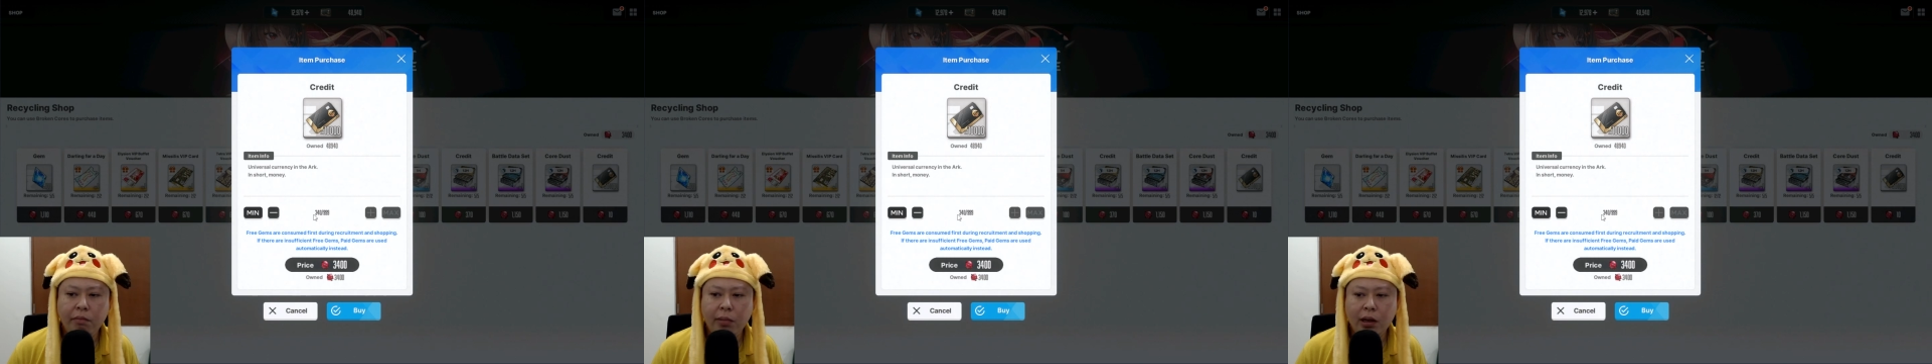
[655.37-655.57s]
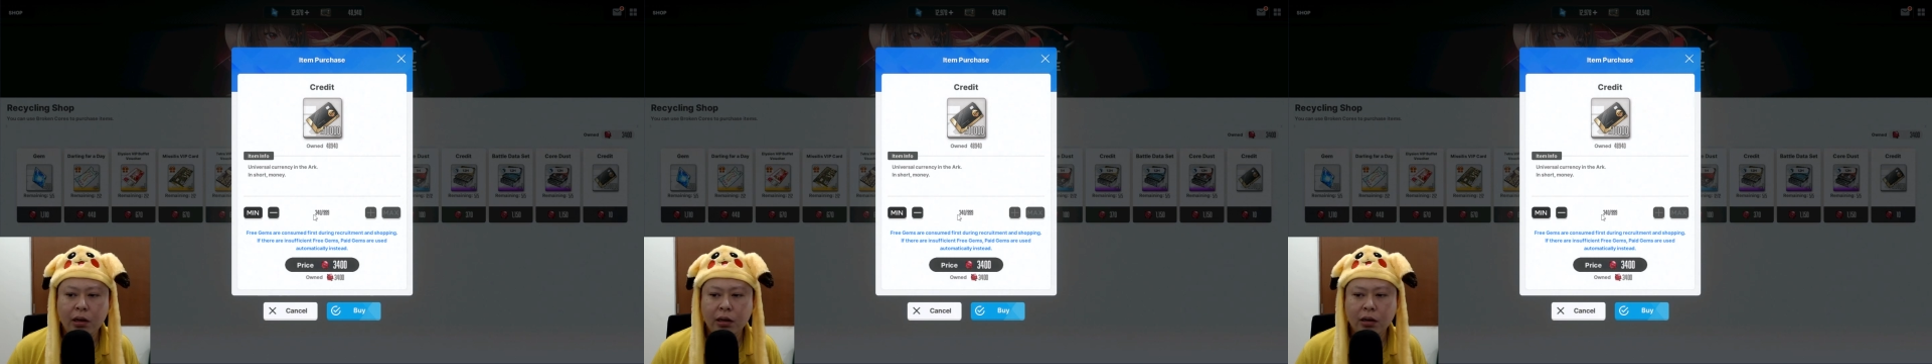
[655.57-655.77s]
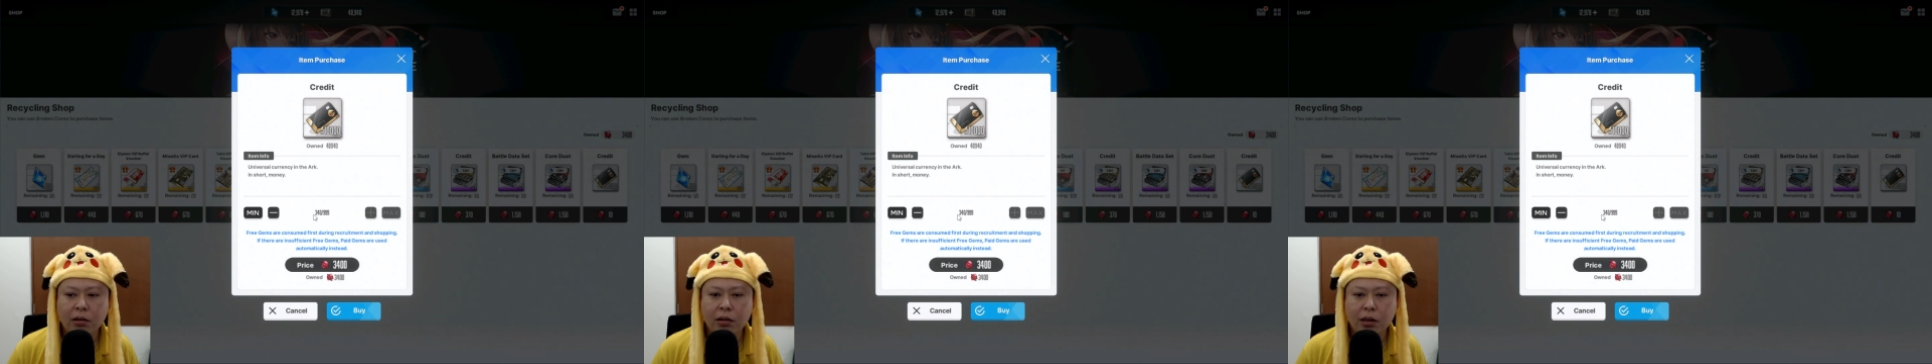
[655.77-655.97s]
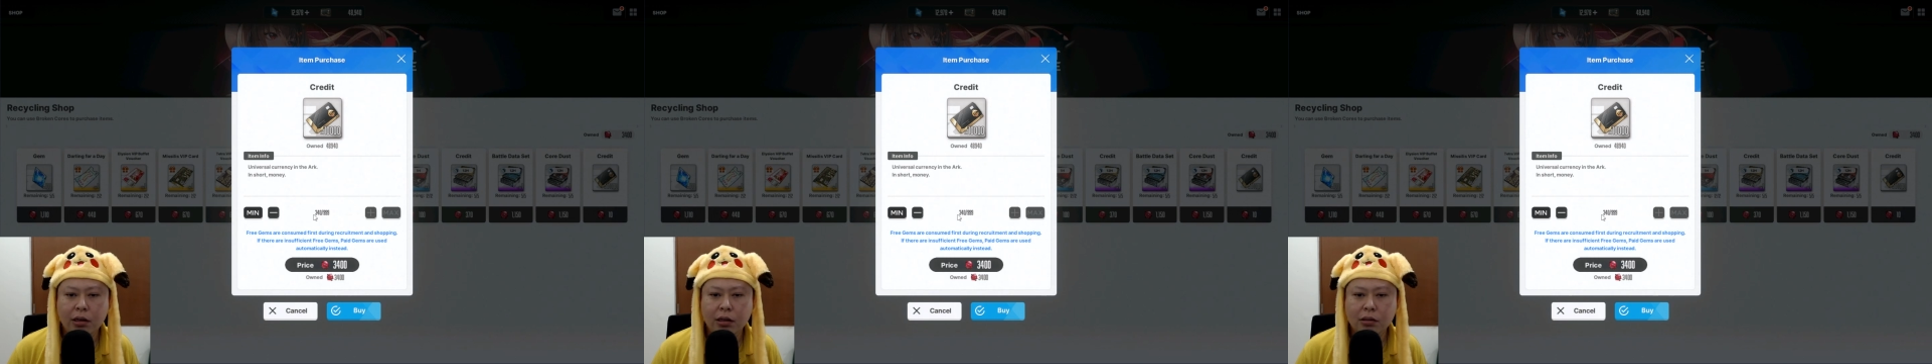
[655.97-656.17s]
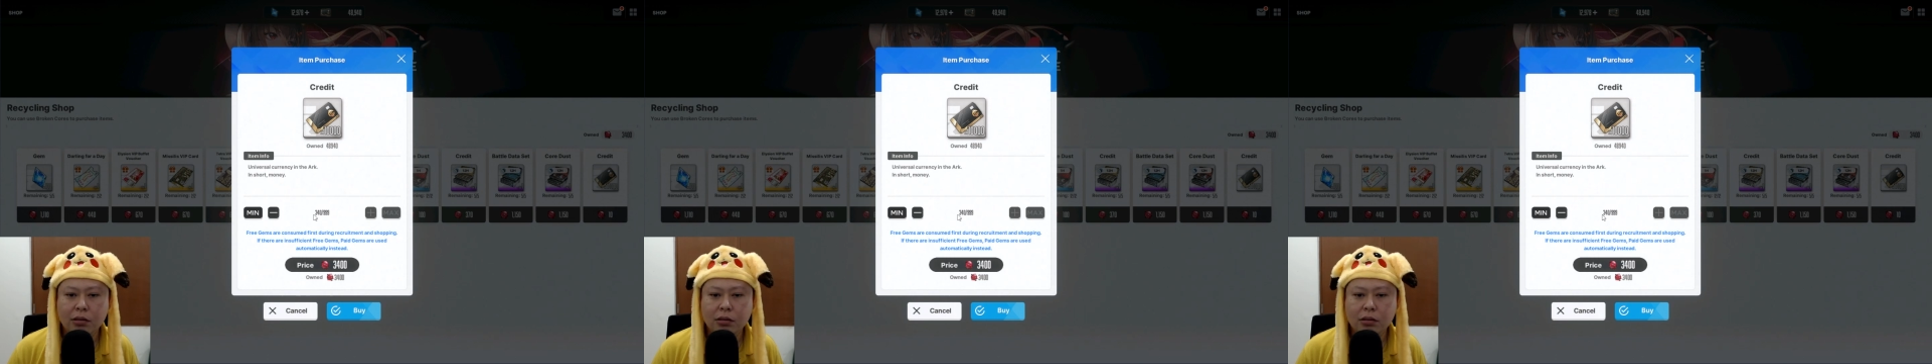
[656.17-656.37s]
million
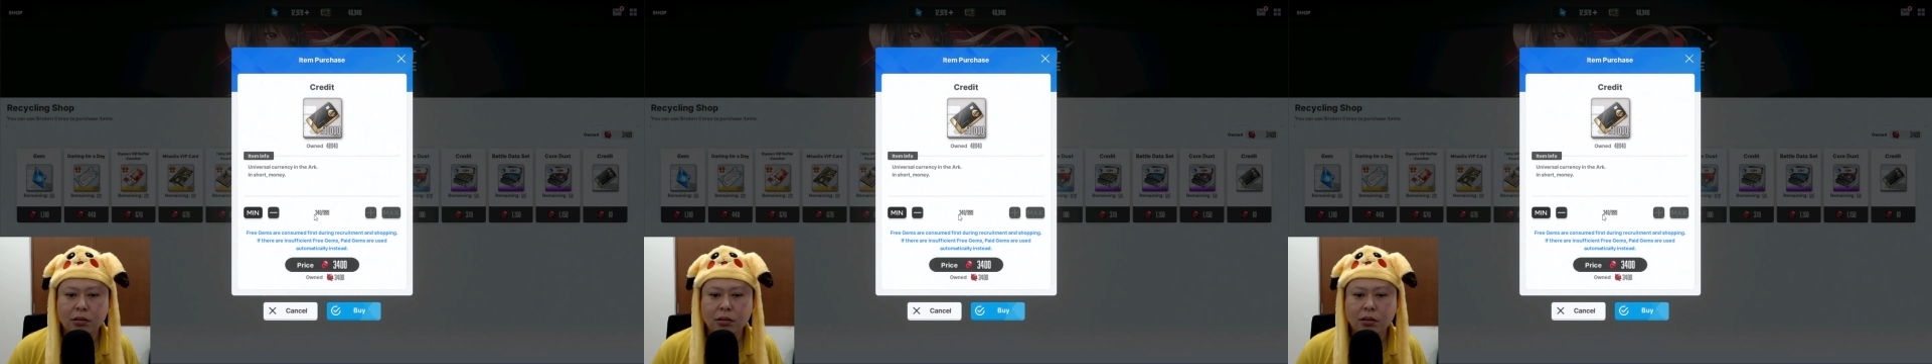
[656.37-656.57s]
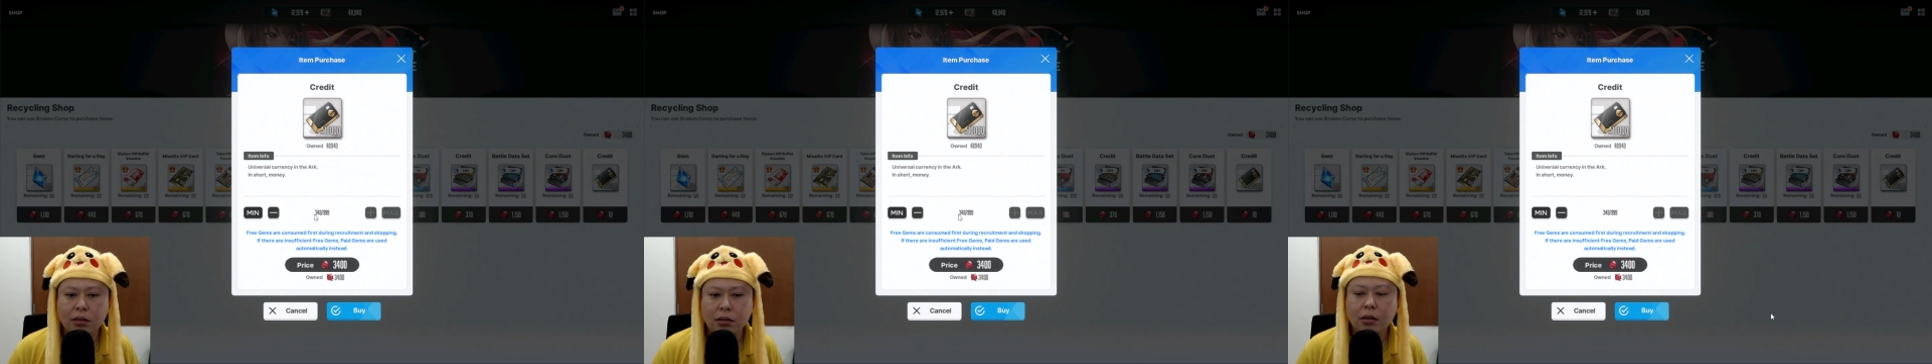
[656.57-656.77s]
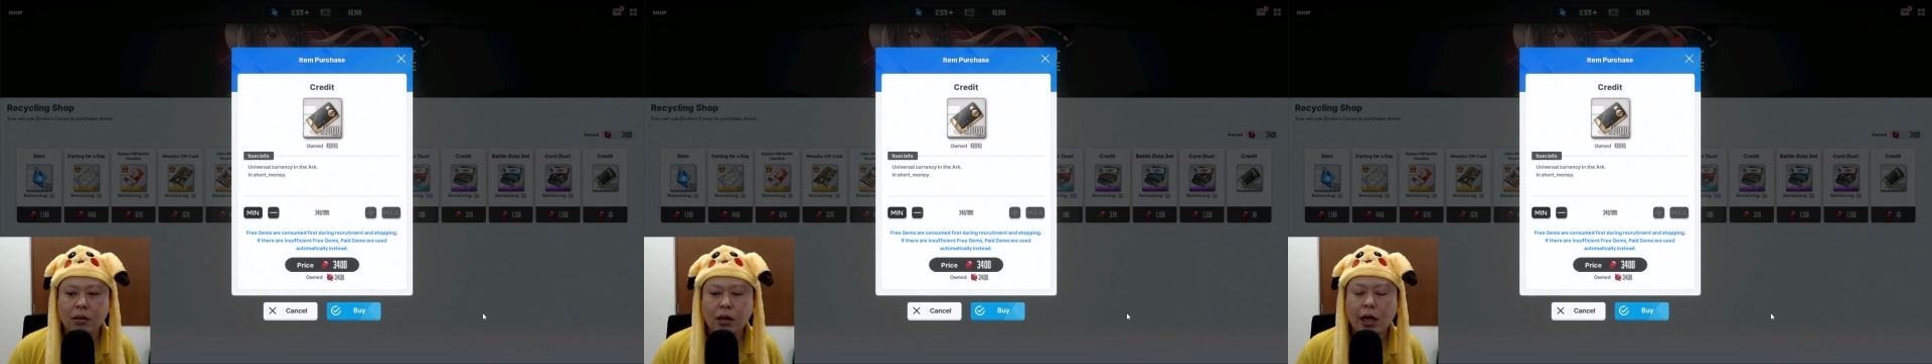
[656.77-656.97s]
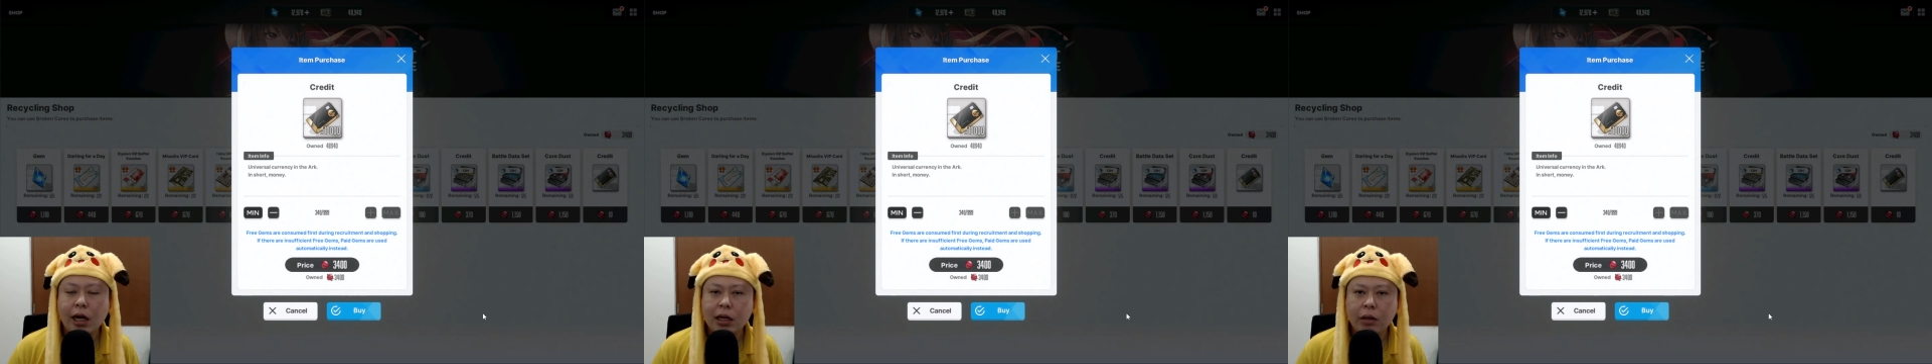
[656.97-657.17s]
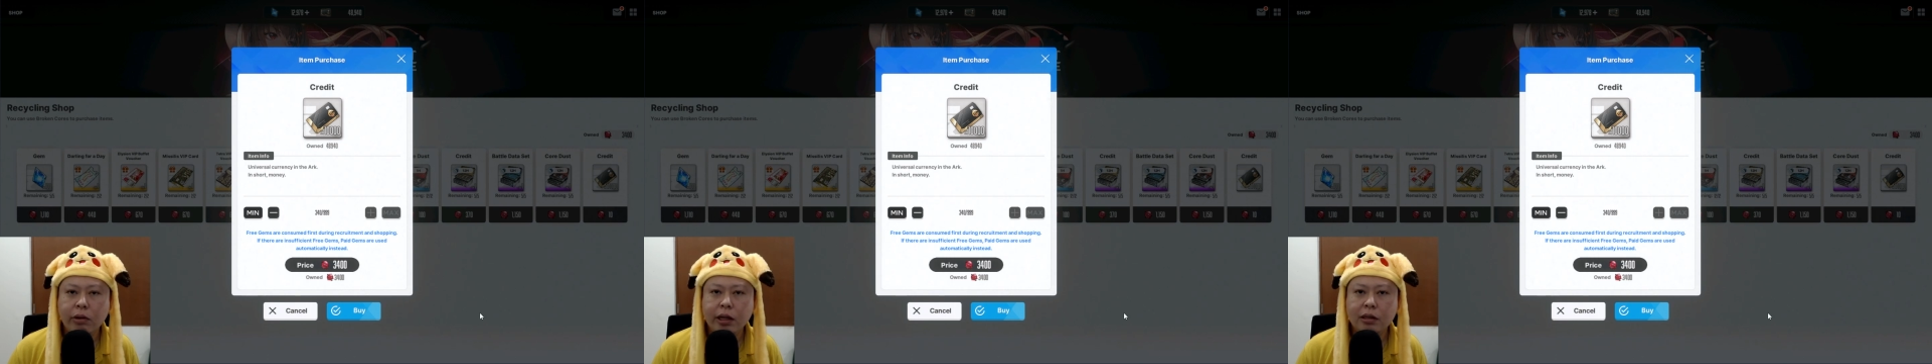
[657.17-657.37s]
credits. I
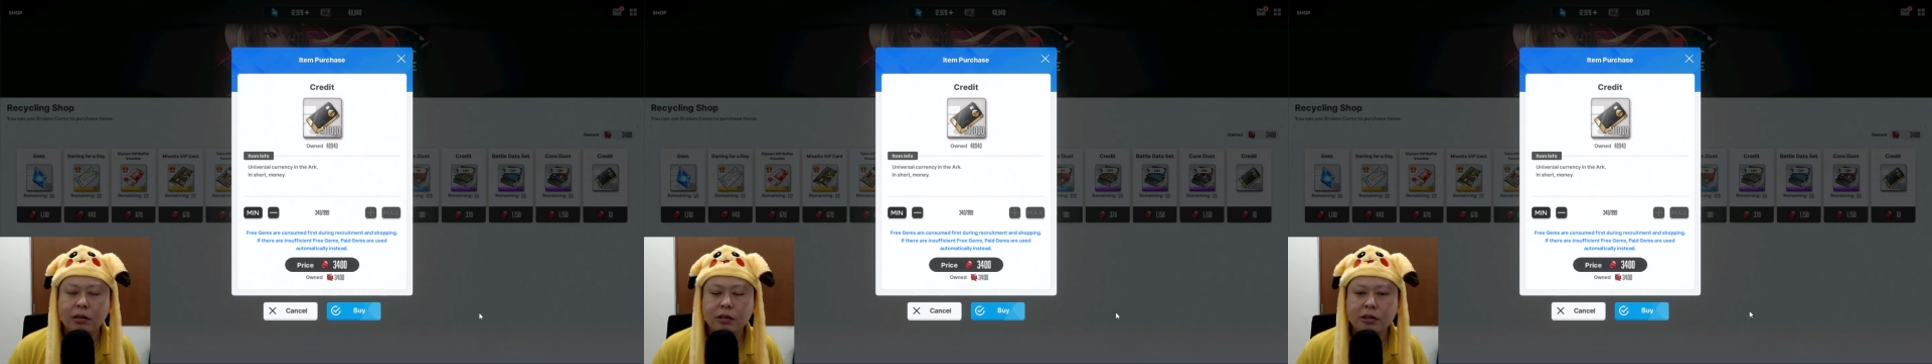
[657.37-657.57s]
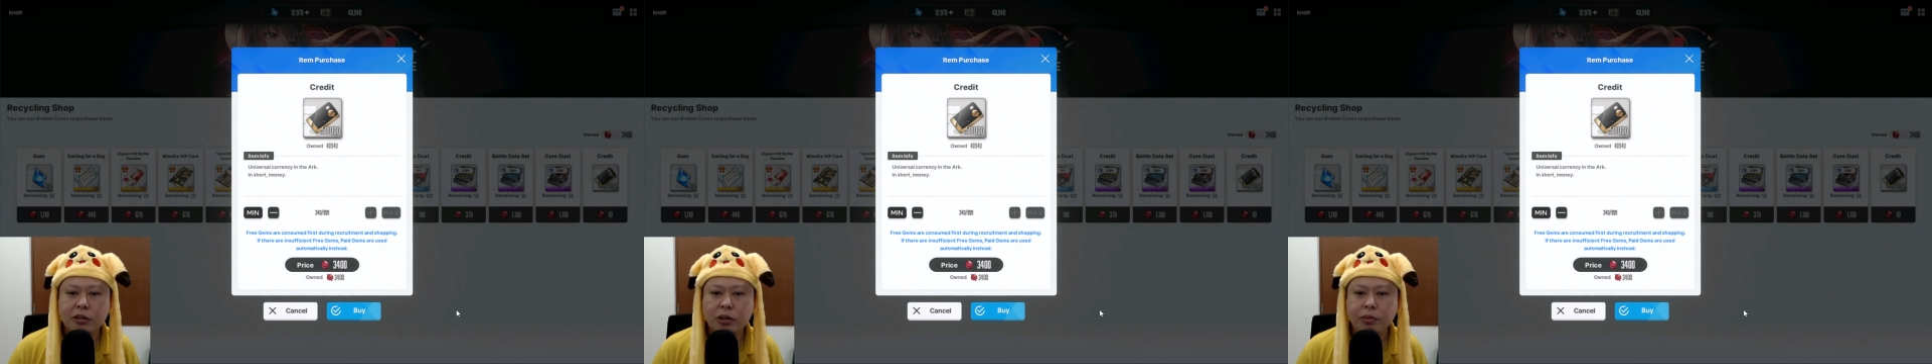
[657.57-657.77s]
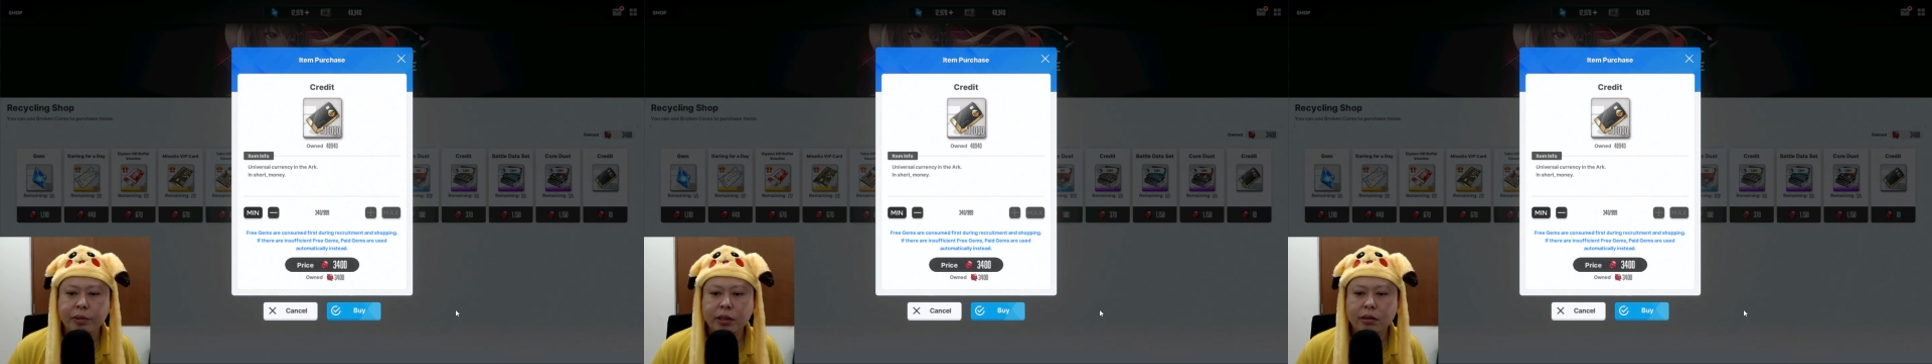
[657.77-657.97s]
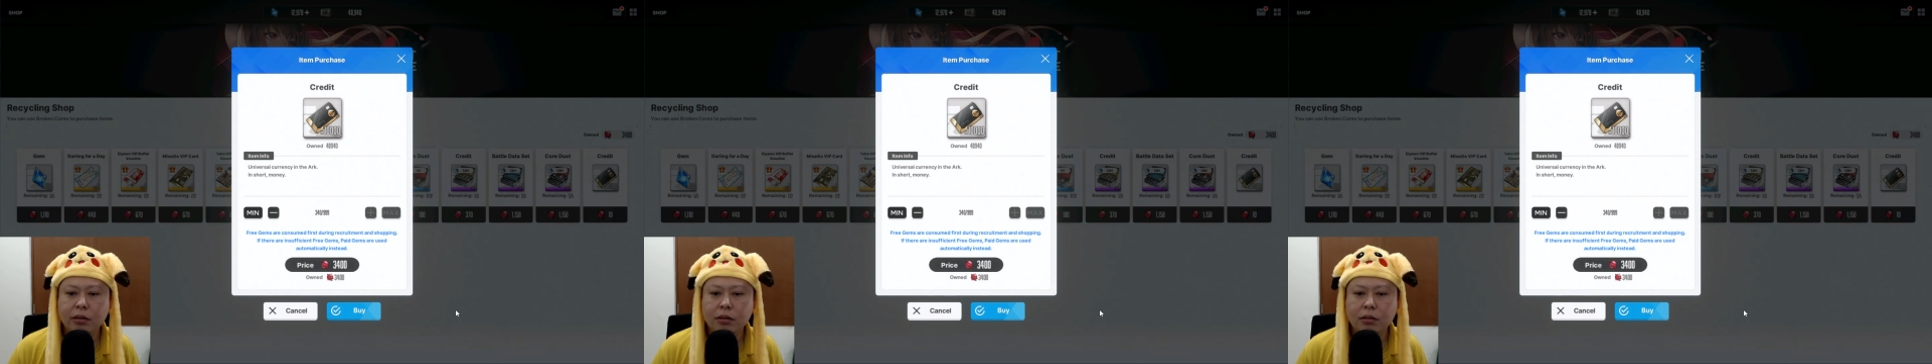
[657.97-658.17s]
know, it looks stupid.